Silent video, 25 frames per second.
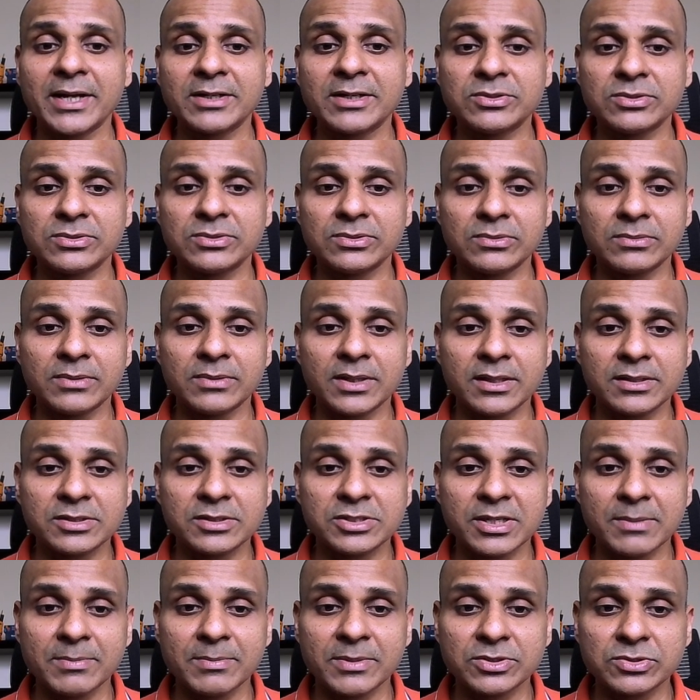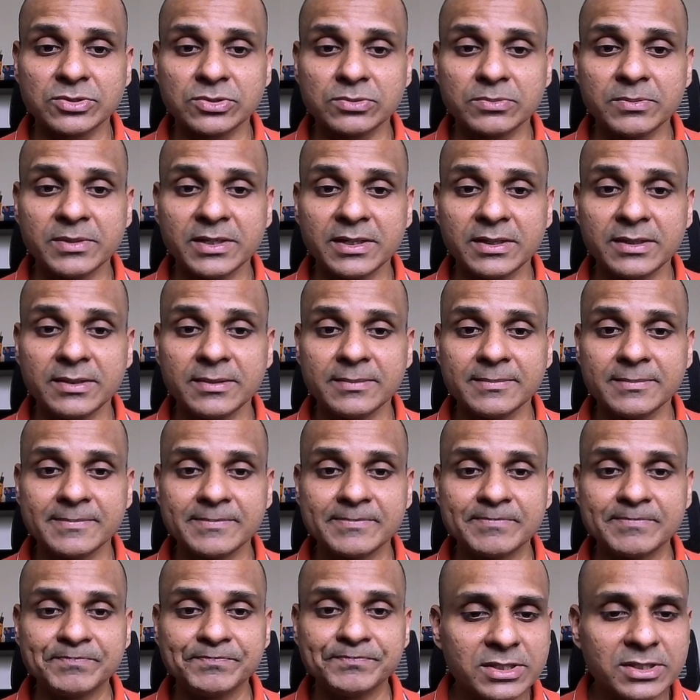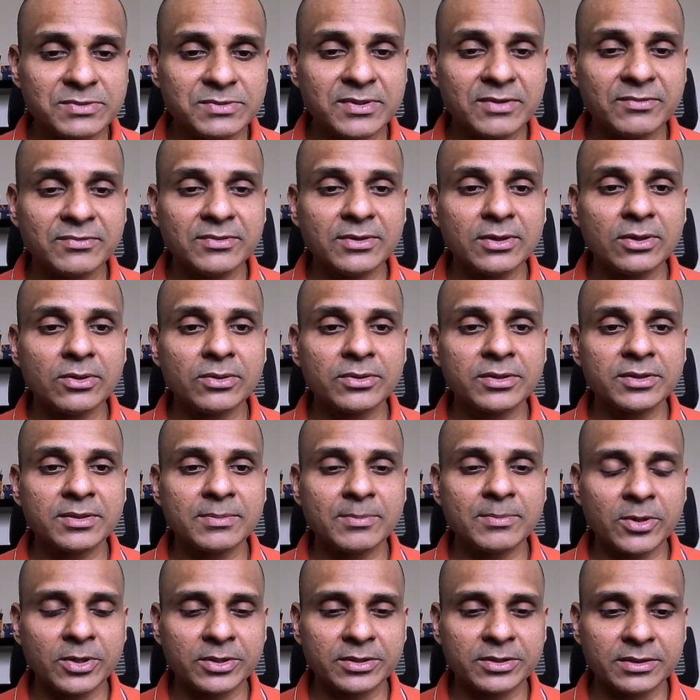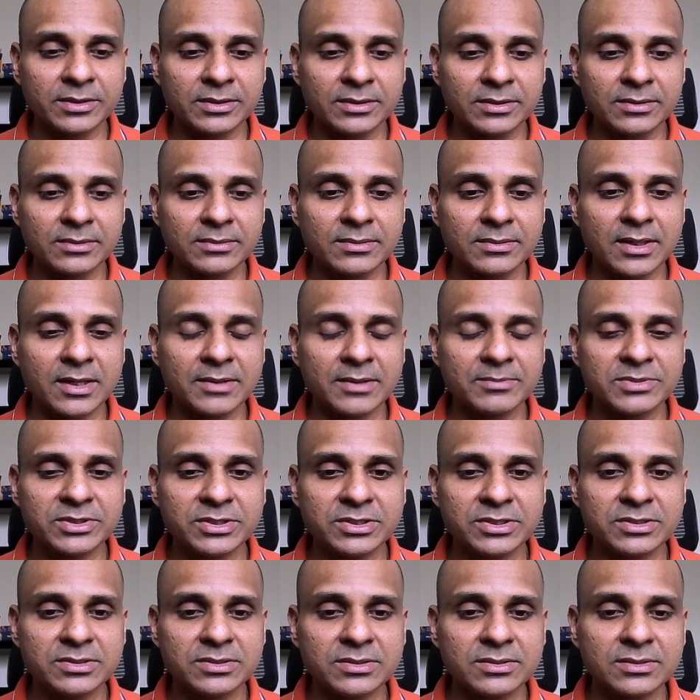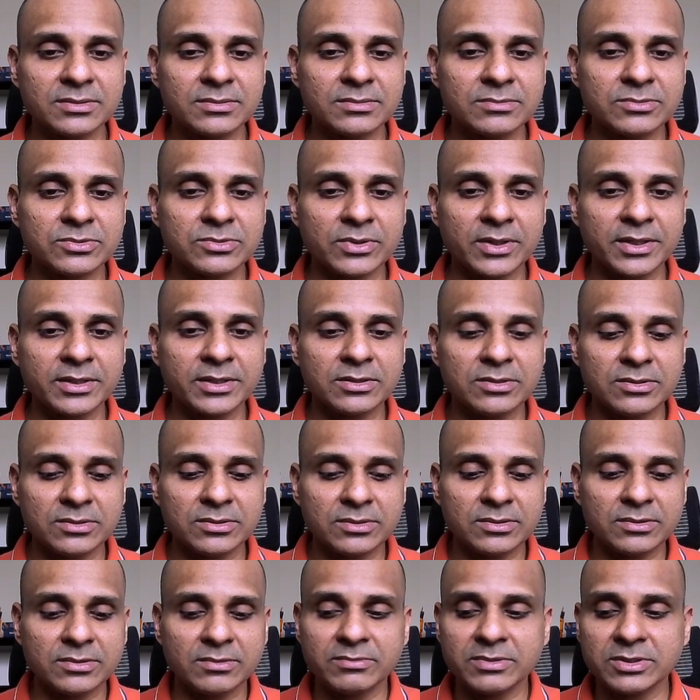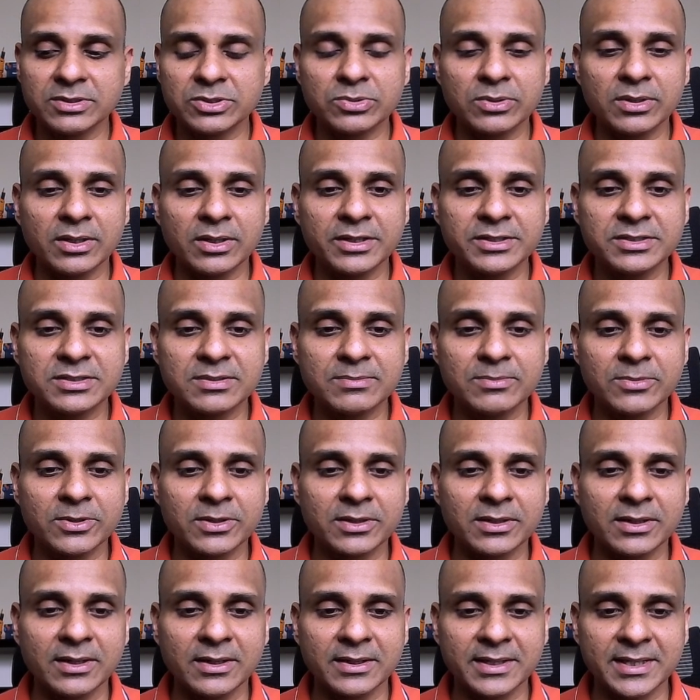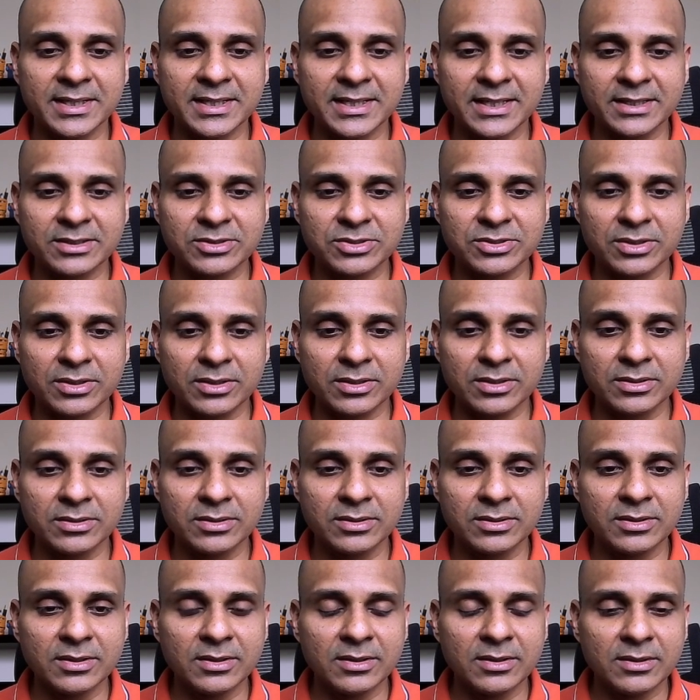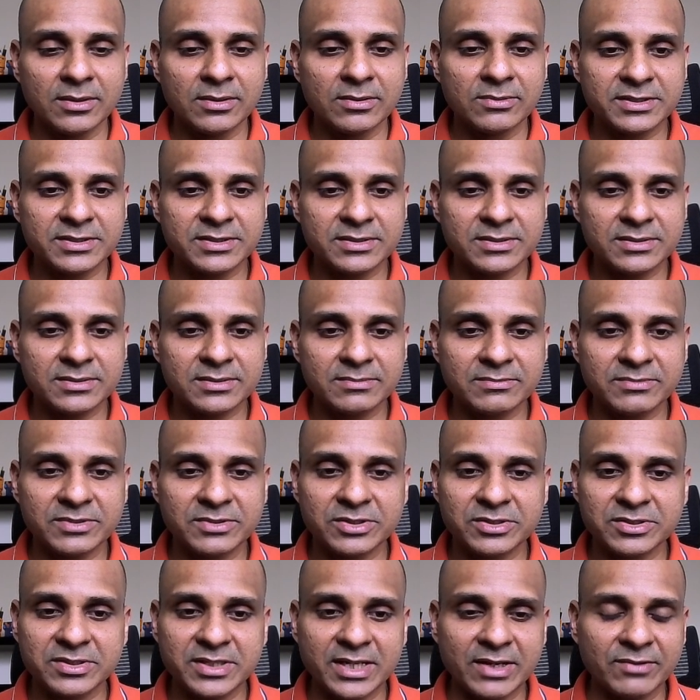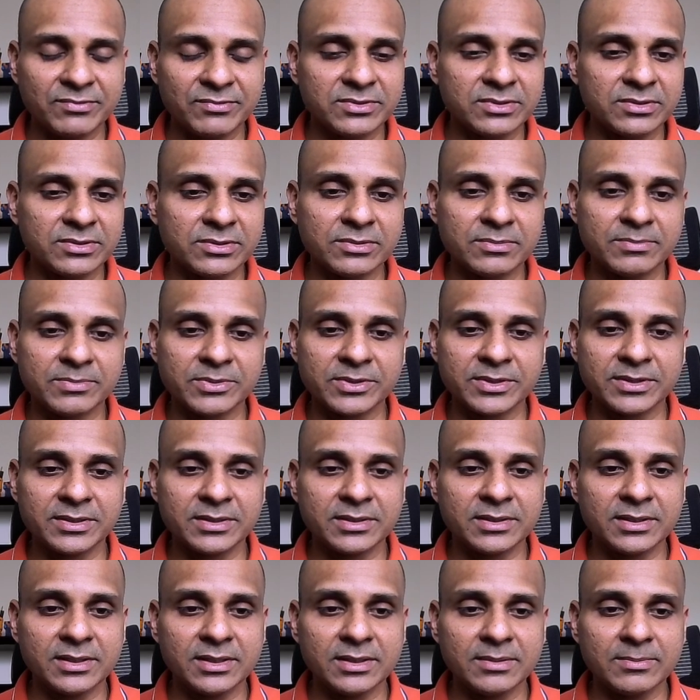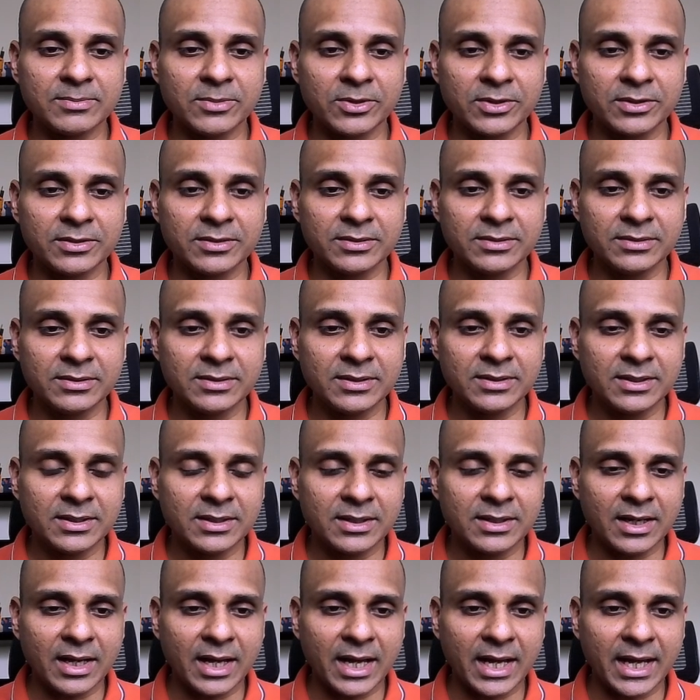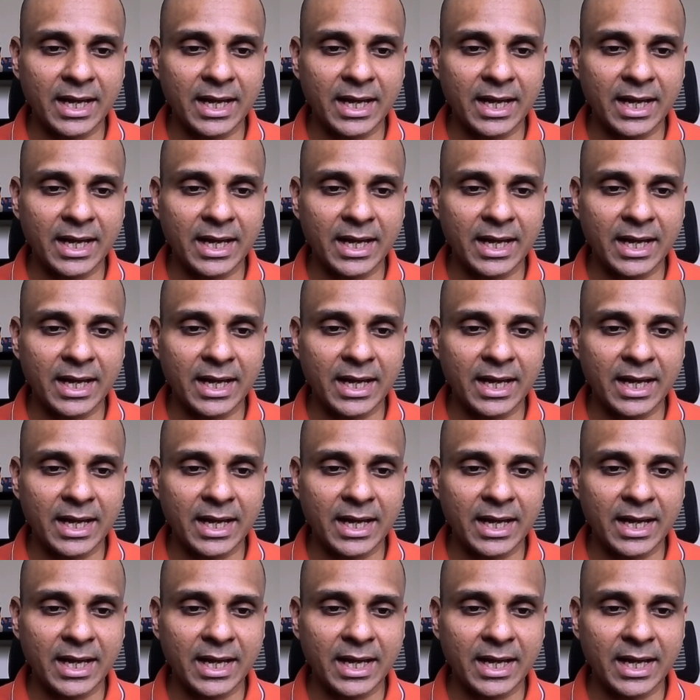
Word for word: compared to uh, Gemma two B. So once we have loaded the model, I'm just trying to visualize the model architecture. For this, we just have to print the model,